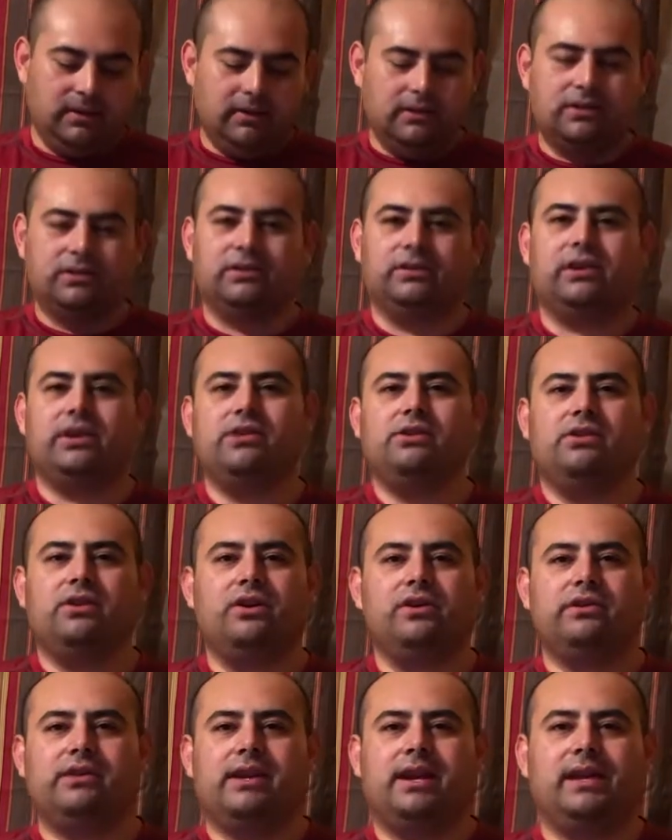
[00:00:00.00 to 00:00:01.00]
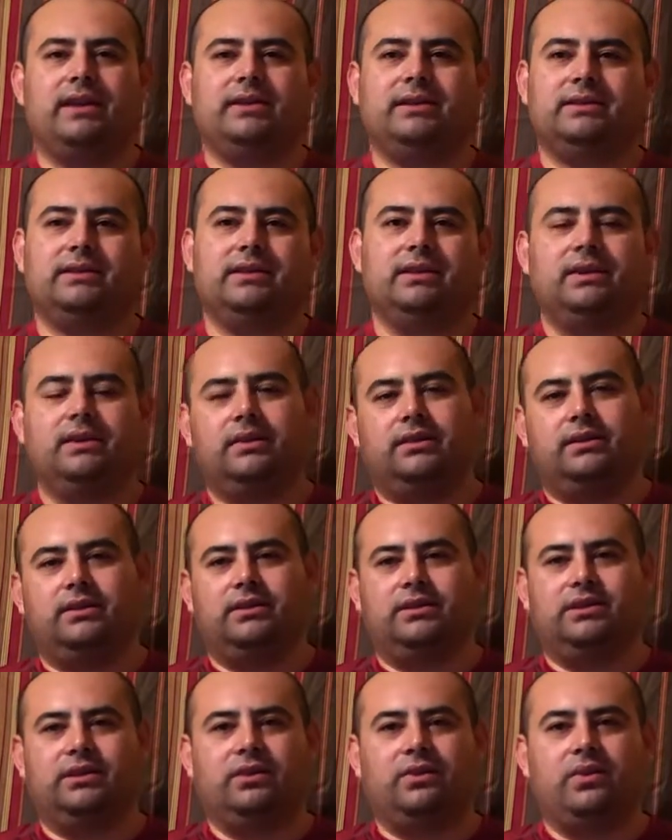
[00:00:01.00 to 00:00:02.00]
So there you go, you guys.
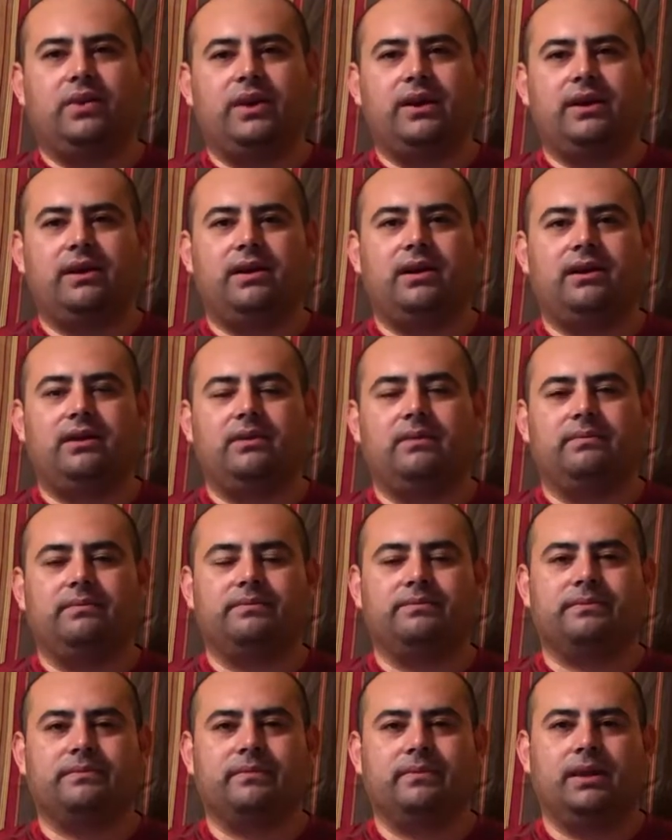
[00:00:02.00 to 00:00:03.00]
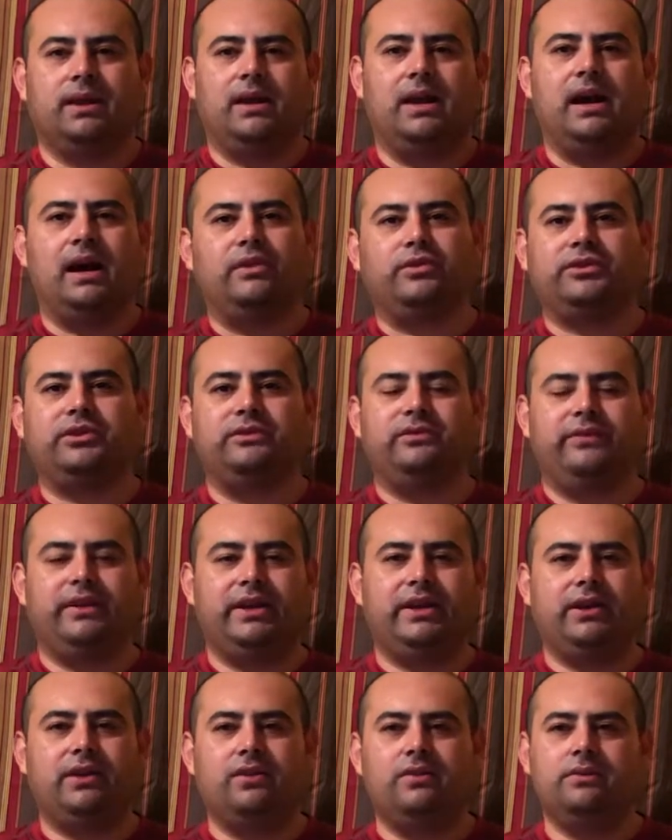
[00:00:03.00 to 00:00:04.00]
It's a quick how-to
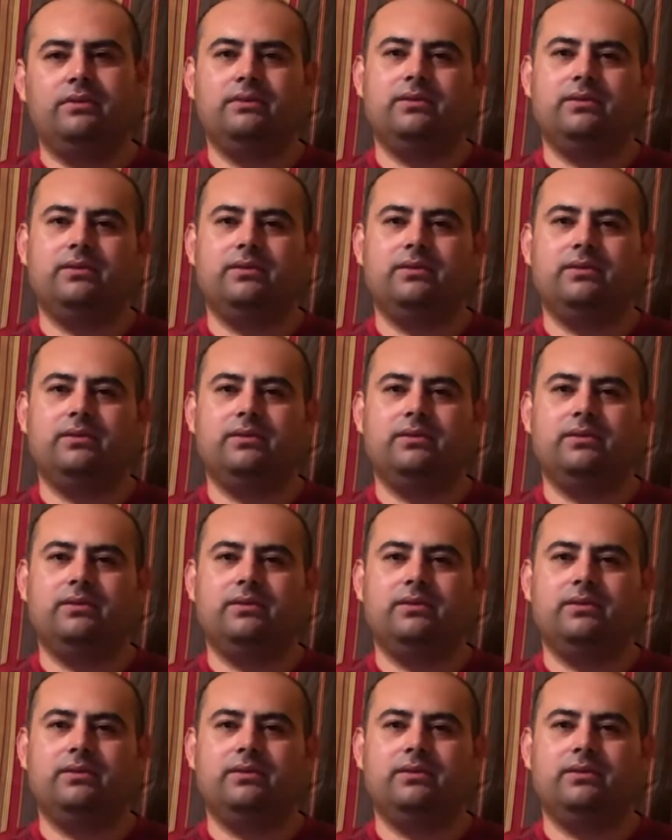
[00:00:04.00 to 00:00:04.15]
video.